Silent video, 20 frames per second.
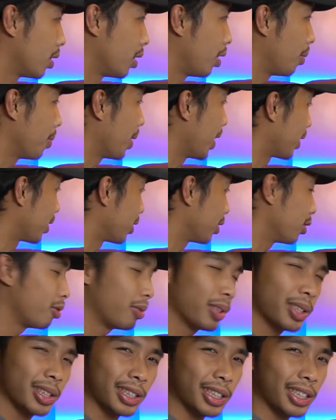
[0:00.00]
Oh man, you know
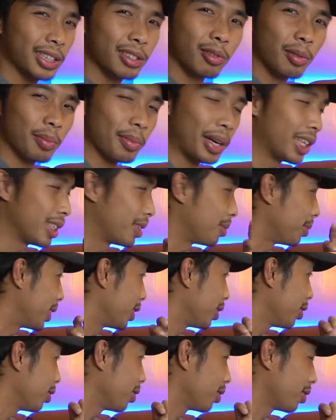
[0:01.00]
what this reminds me,
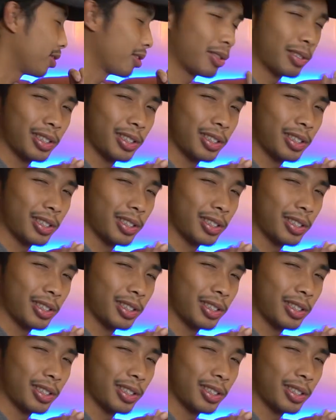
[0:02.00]
dude?